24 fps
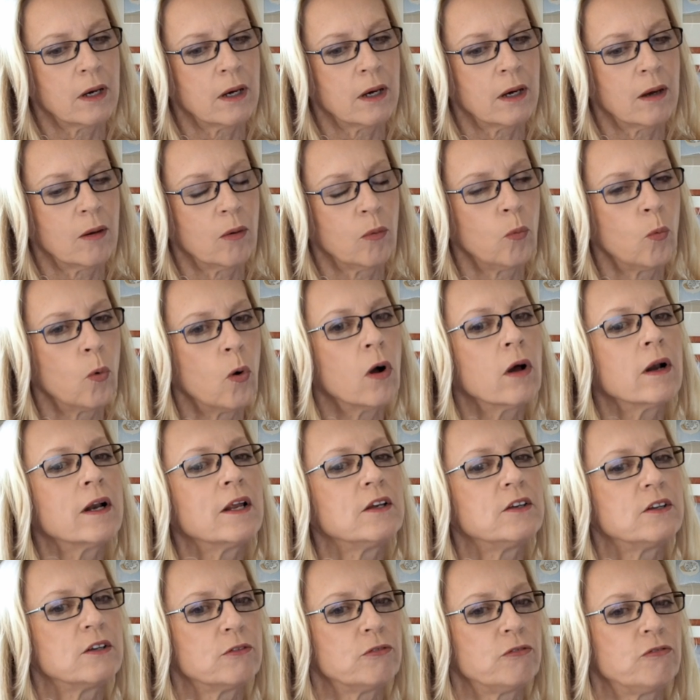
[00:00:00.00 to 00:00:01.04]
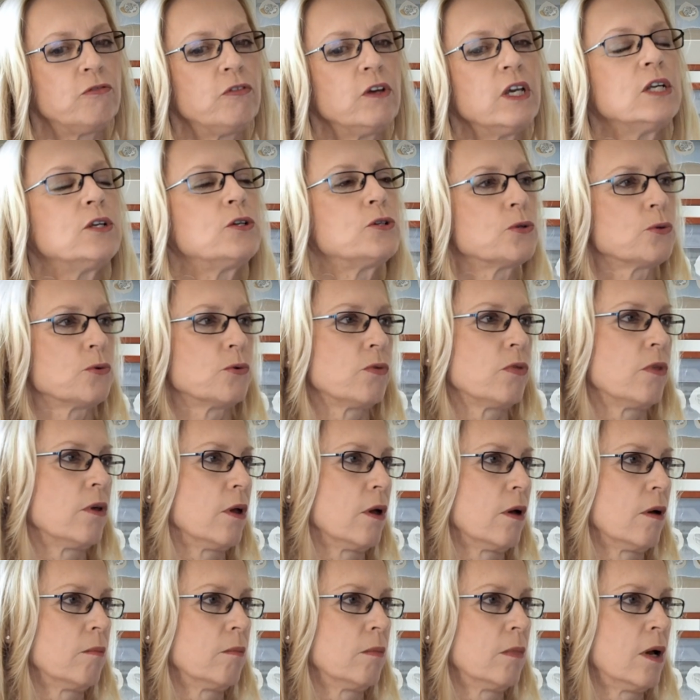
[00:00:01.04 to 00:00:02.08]
I wanted to feature
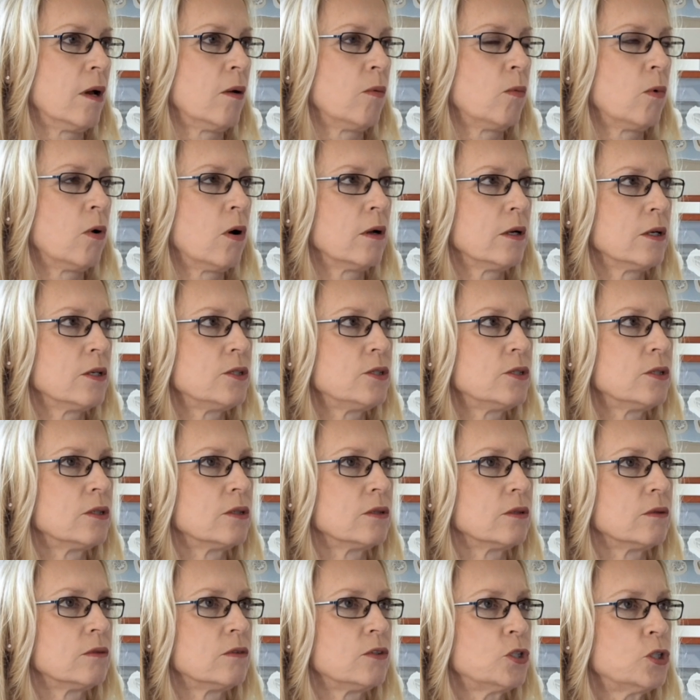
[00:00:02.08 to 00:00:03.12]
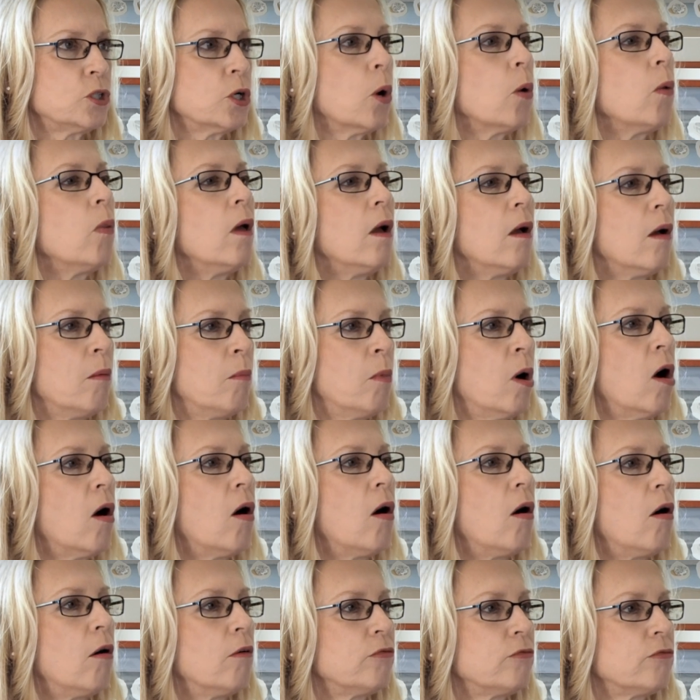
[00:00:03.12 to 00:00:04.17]
them. I wanted to show them
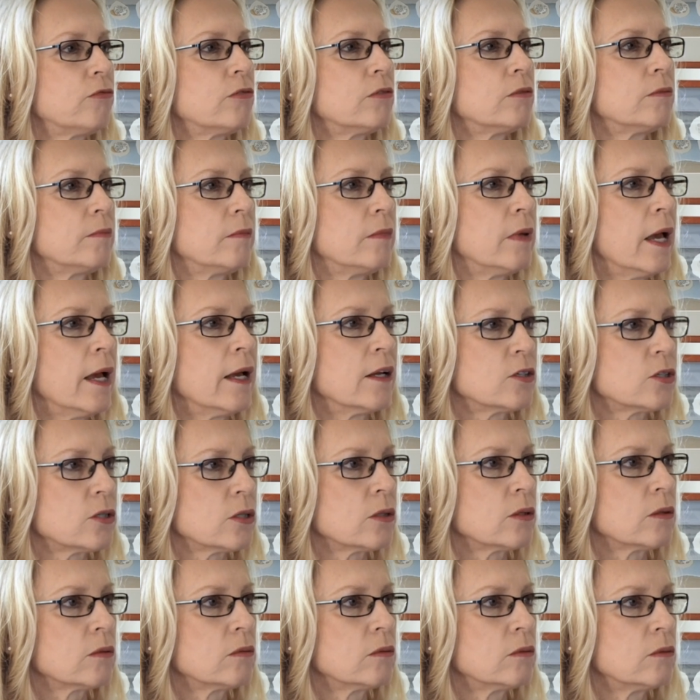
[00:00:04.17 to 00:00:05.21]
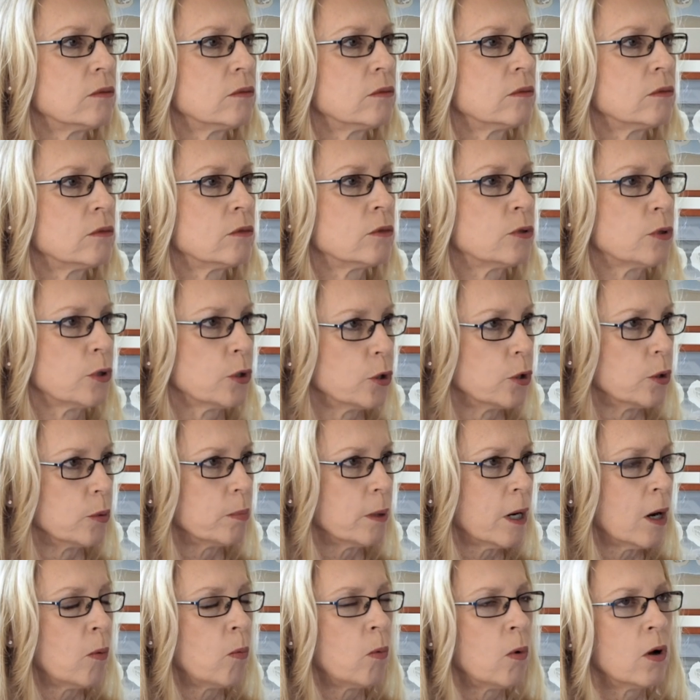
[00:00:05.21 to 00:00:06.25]
off as a group.
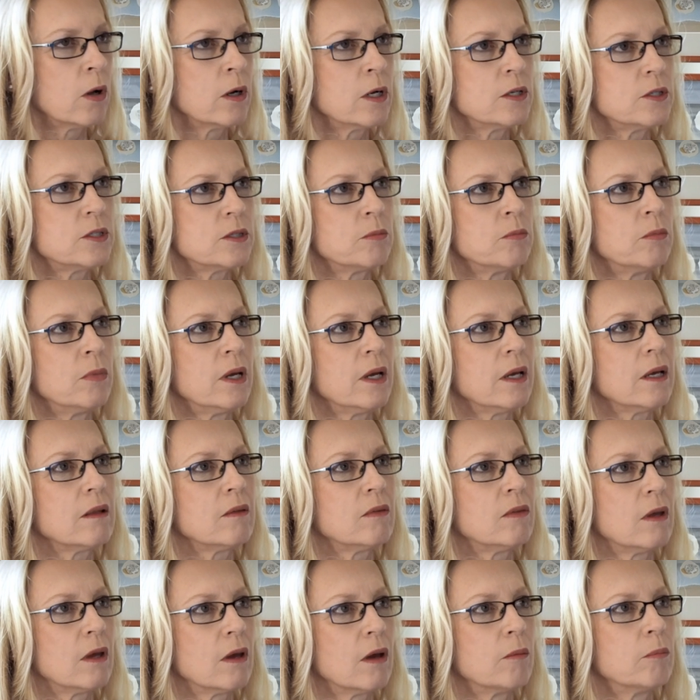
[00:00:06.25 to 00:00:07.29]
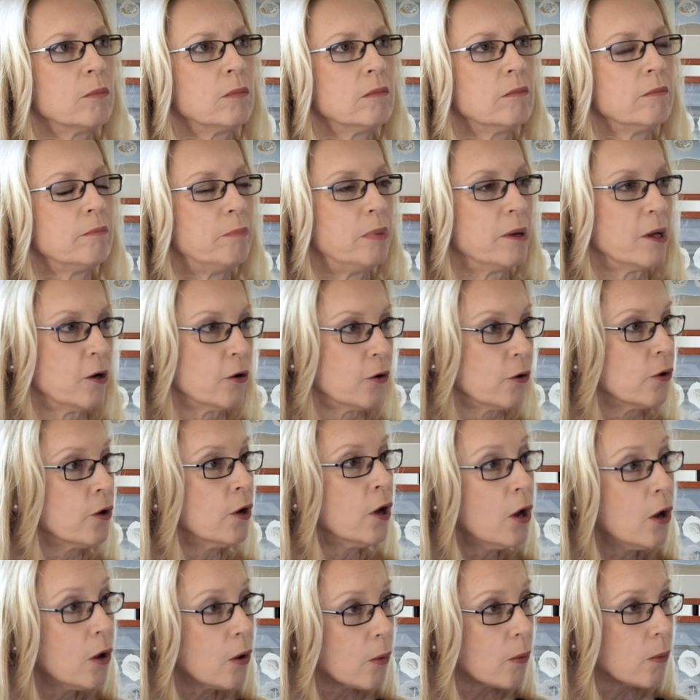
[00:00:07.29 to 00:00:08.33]
I wanted to make them better
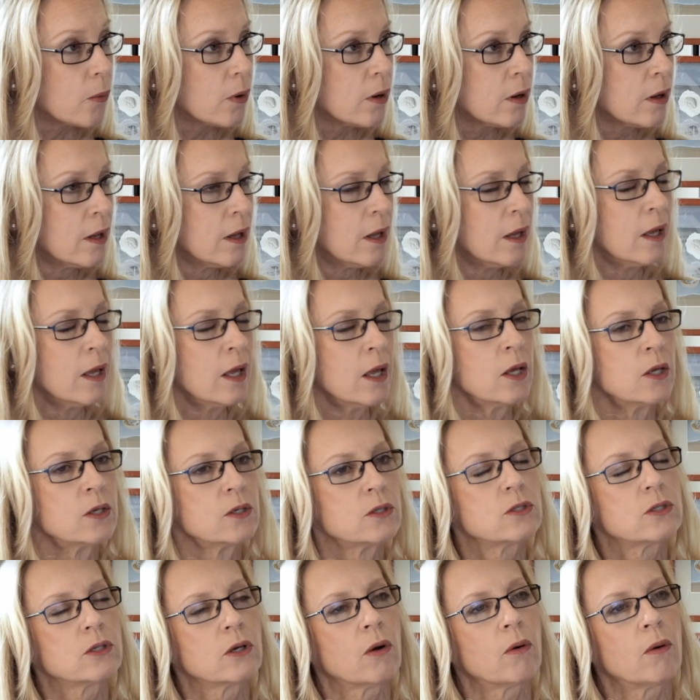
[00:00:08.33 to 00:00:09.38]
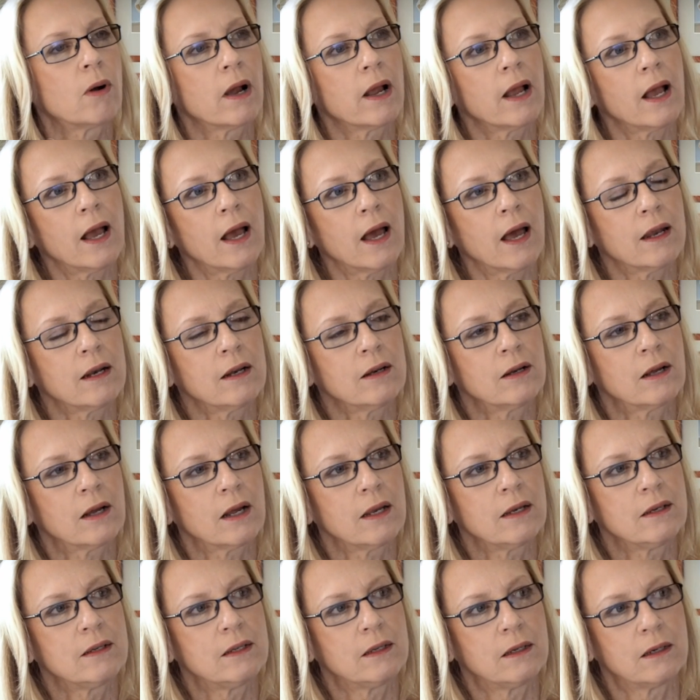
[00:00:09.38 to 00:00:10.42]
known. So I had an
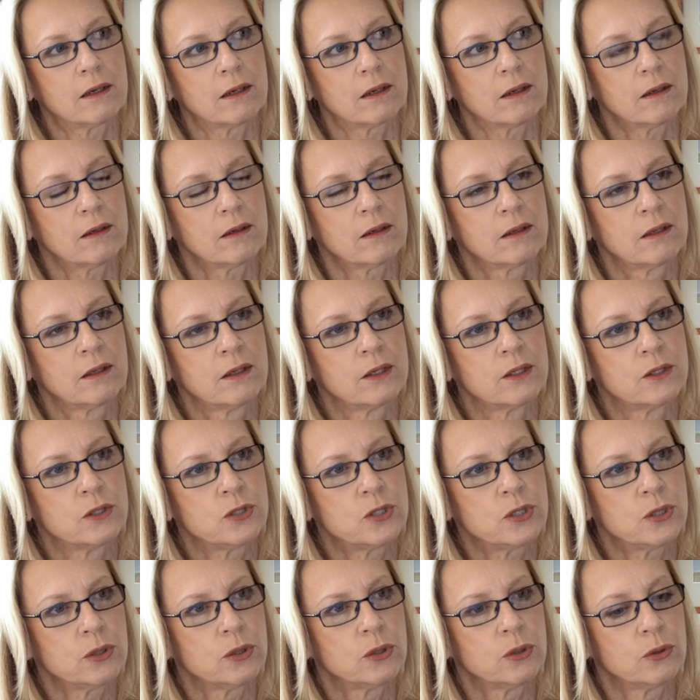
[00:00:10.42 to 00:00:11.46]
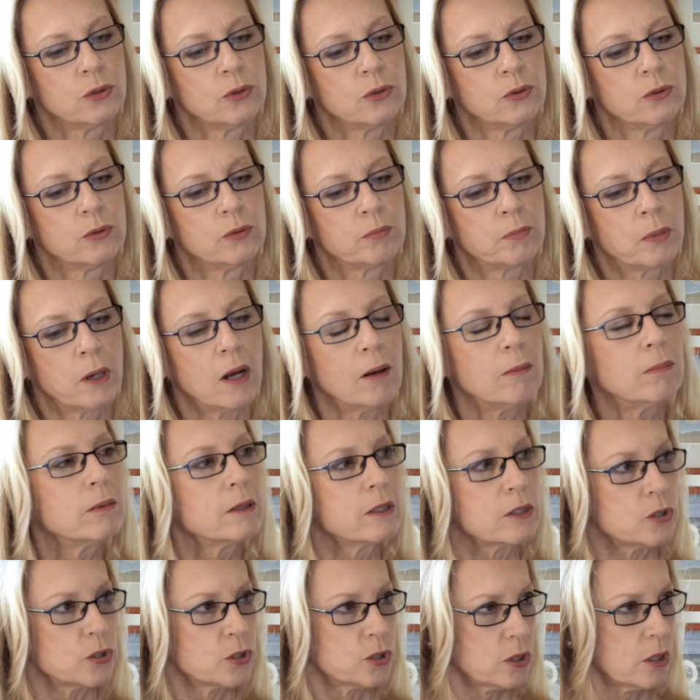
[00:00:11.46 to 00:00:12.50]
idea to
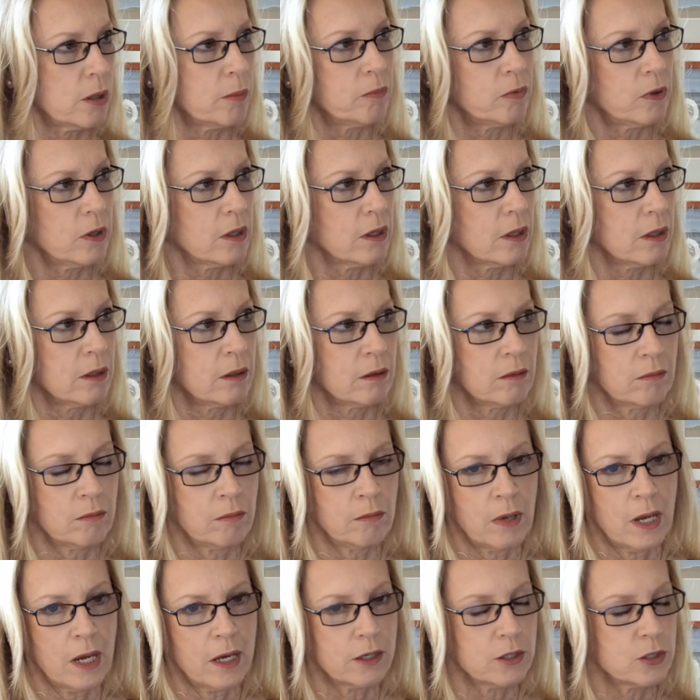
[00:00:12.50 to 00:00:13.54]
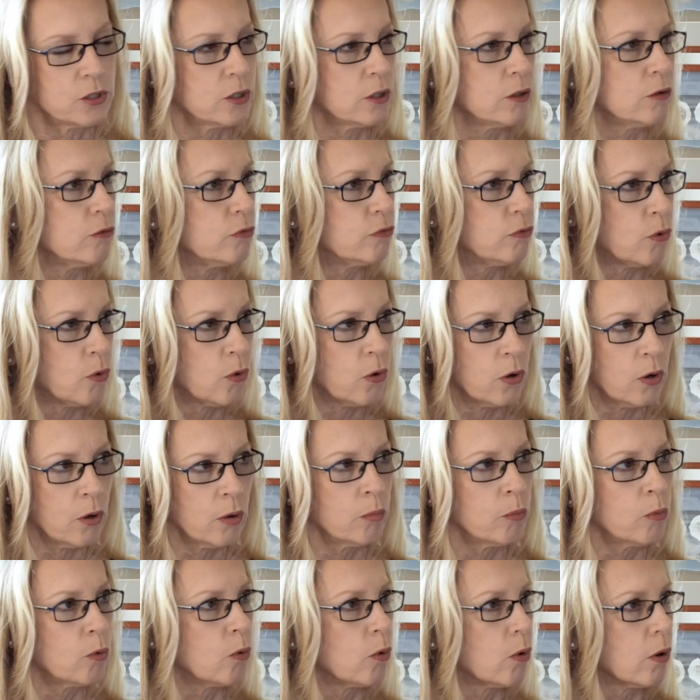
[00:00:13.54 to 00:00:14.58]
publish something in magazine
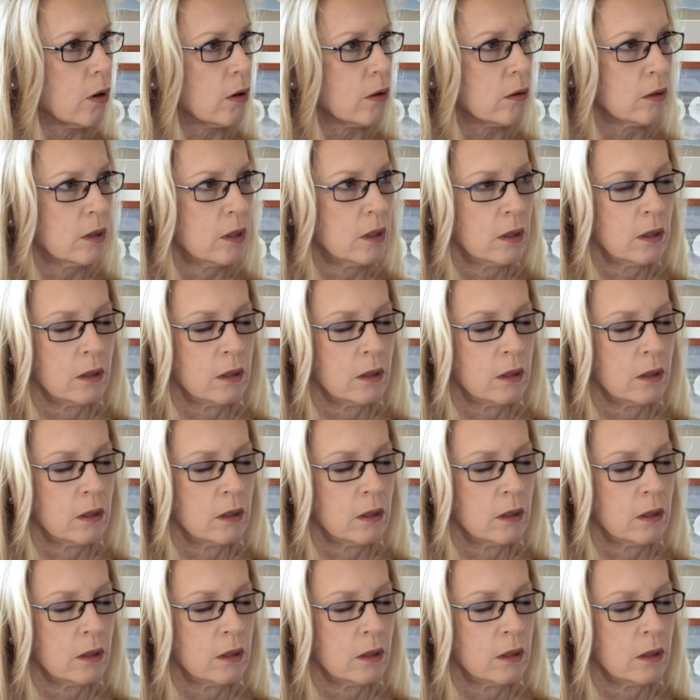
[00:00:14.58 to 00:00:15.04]
form or